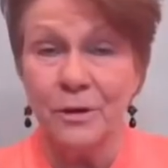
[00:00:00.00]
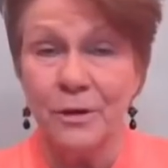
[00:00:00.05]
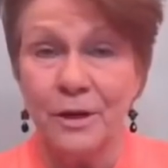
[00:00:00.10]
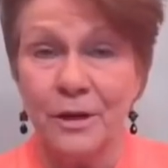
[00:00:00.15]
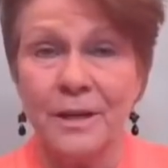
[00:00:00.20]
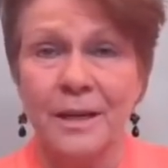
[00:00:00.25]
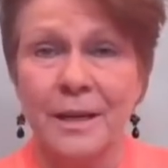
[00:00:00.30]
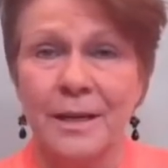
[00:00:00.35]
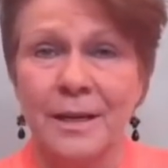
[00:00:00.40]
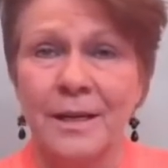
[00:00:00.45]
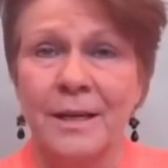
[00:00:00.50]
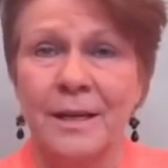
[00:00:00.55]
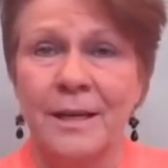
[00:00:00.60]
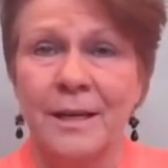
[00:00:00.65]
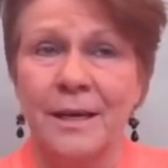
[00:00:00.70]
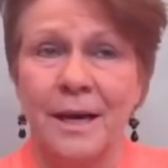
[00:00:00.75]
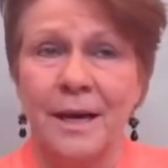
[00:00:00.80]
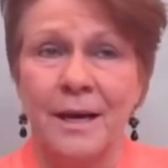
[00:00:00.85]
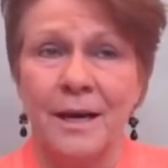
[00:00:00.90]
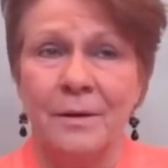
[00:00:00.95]
work,
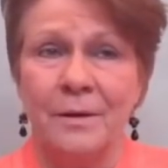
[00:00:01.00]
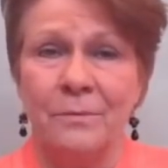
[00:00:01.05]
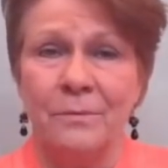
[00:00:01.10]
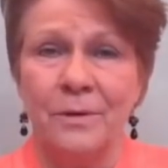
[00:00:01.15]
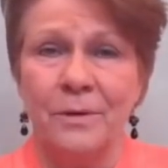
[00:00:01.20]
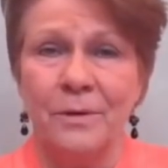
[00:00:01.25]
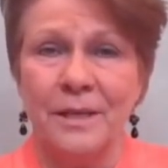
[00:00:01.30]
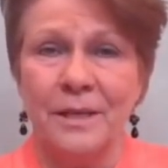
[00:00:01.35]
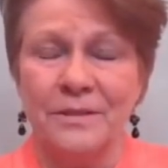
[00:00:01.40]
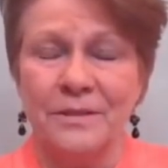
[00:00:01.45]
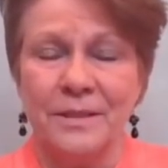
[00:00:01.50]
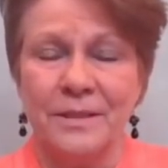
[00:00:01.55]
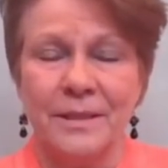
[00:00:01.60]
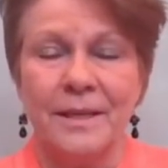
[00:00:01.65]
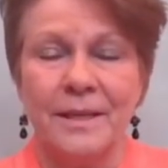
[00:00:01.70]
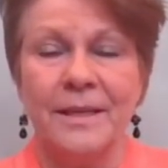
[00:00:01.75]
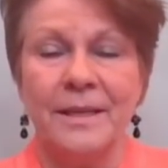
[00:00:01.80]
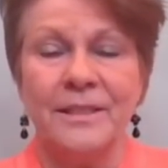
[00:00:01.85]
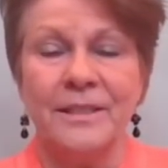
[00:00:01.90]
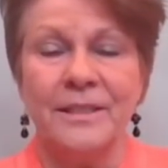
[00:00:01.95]
was
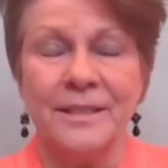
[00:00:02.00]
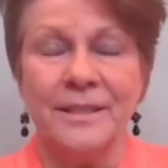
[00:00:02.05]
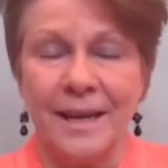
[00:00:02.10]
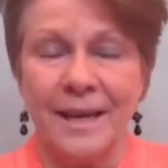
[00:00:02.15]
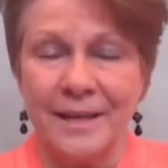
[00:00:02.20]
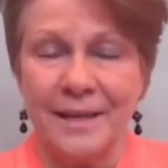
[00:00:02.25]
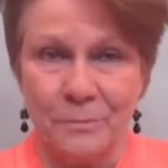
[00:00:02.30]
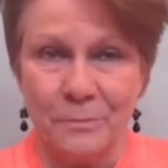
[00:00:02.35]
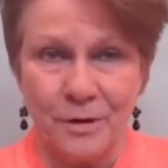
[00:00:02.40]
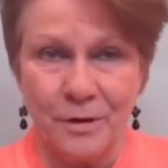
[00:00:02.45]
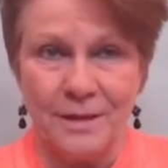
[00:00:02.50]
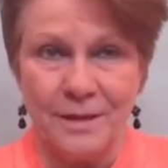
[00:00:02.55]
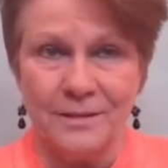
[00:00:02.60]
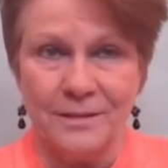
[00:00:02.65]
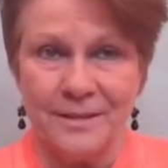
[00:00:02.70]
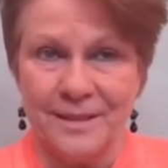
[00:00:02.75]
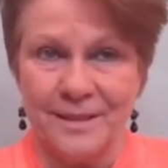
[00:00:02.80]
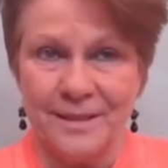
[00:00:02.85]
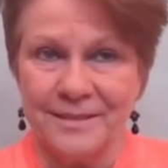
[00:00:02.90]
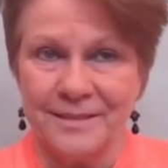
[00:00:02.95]
an exciting
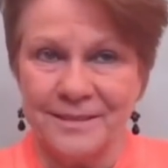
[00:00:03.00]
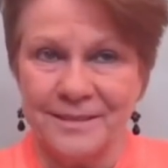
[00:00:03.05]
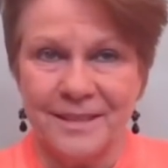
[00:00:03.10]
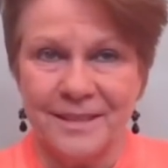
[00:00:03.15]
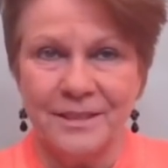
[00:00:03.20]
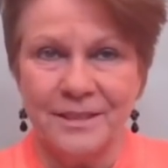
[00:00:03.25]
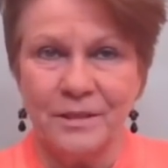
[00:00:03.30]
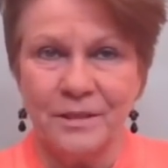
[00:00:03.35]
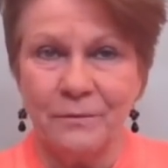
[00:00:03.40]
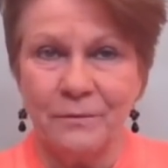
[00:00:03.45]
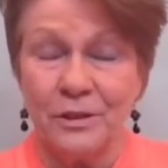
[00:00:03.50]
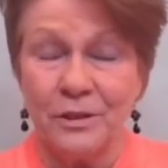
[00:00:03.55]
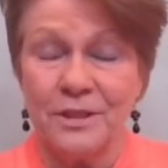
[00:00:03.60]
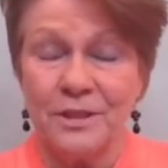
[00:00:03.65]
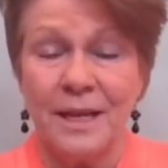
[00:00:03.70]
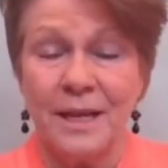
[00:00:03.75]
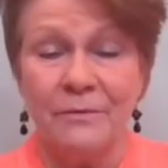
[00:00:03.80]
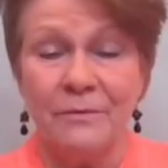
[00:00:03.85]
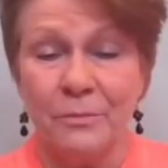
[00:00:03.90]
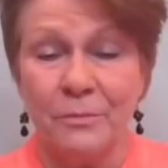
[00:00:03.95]
process. It's the
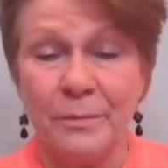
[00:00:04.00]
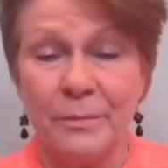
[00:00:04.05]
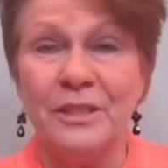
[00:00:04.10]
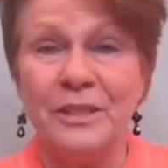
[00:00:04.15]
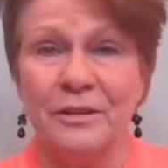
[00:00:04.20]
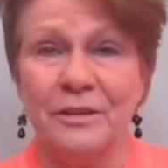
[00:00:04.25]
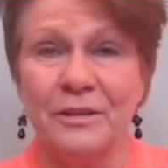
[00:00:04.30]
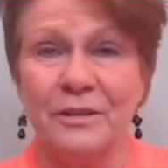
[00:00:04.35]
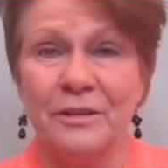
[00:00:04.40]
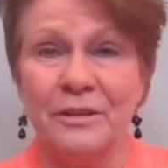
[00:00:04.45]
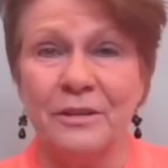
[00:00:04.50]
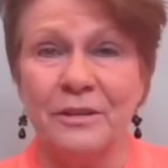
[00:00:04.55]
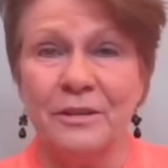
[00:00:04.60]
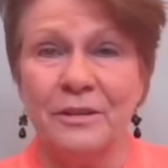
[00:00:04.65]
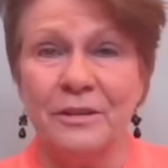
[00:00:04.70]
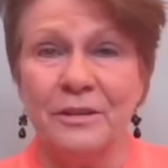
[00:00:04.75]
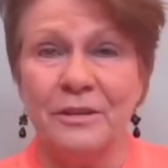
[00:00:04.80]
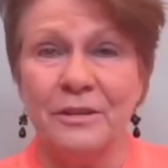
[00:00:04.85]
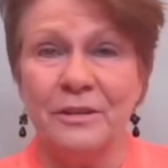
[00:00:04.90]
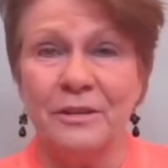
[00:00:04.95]
first time for me to
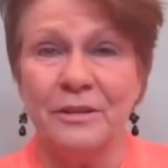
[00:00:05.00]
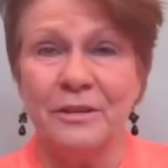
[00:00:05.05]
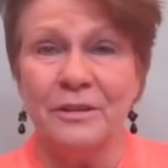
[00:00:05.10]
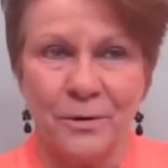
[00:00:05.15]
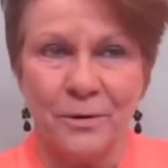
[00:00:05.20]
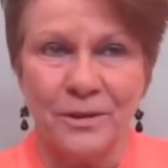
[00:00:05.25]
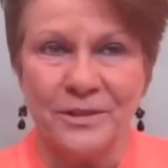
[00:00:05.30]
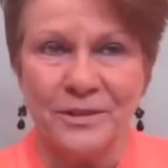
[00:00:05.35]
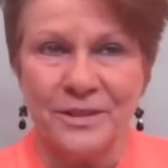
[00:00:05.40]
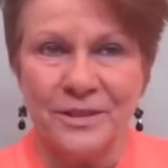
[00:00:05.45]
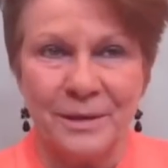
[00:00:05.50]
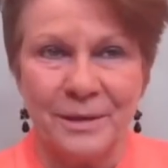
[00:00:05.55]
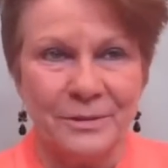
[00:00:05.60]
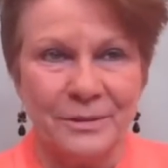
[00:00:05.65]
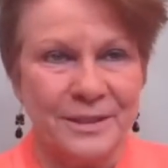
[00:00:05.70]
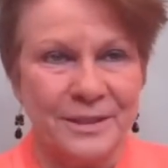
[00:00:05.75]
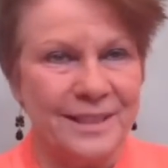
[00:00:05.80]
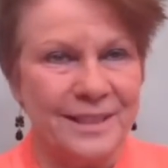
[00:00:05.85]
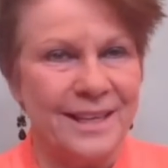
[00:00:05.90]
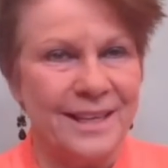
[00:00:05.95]
evaluate the awards, and
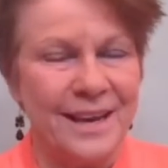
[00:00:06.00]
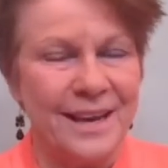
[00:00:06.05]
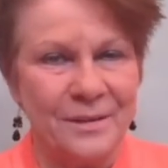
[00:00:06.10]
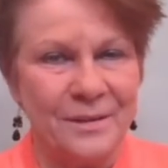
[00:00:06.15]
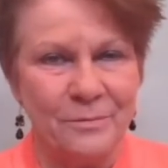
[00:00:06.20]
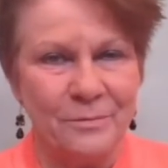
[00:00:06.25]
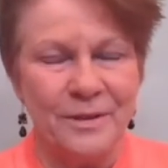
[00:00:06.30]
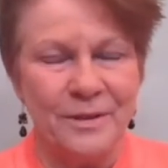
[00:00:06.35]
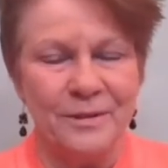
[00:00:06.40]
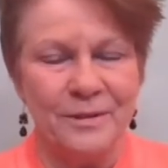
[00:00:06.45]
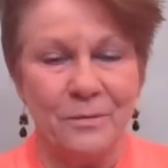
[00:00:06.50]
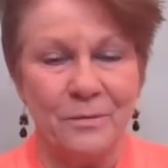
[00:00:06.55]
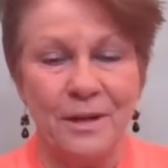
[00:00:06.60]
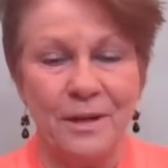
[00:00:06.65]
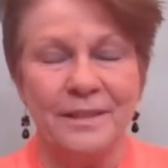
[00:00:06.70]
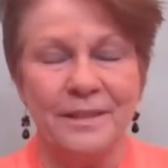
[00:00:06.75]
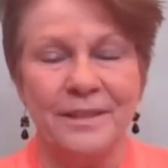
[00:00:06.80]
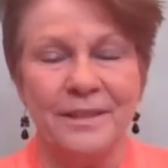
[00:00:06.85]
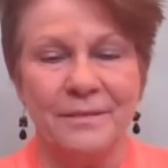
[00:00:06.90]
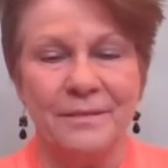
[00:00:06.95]
I was delighted with the
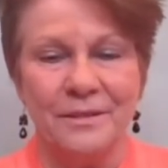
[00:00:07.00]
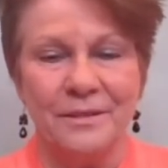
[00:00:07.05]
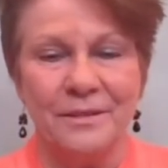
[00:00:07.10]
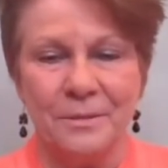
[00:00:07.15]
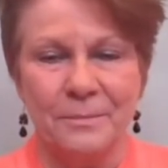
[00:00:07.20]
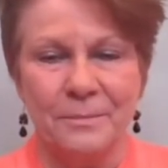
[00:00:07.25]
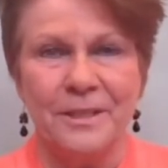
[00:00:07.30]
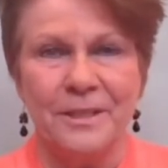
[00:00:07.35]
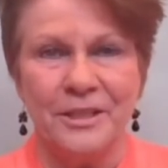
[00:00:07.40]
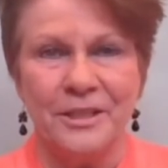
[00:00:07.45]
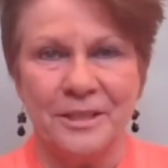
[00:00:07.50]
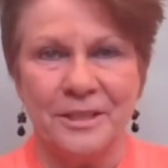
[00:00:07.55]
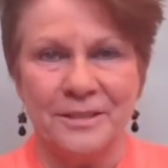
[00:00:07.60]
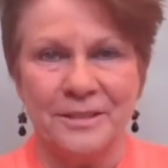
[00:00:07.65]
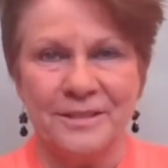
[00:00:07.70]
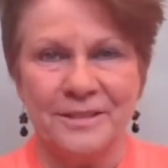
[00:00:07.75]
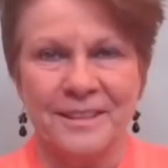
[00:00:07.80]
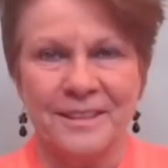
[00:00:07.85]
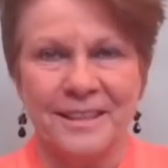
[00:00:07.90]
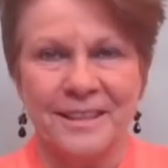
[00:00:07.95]
quality of the
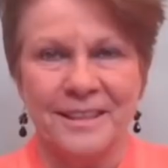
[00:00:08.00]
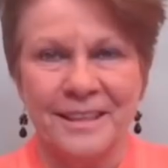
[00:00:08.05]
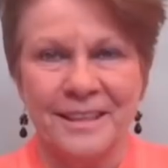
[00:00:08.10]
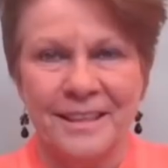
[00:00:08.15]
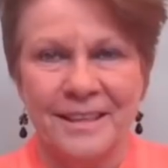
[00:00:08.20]
submissions.